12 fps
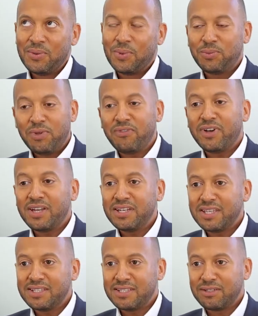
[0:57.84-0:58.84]
What we're
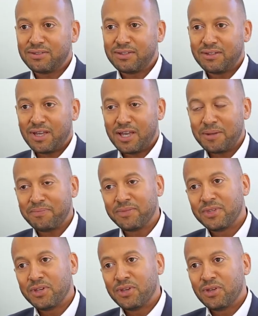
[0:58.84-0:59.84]
finding is that um,
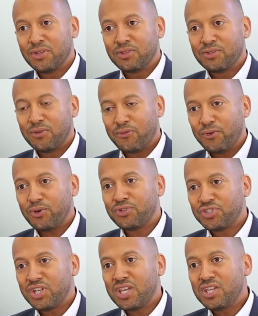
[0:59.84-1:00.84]
the
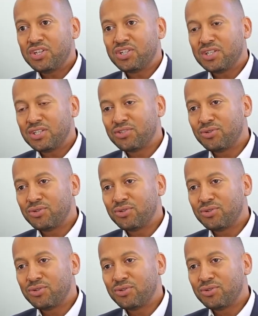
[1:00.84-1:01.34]
first change is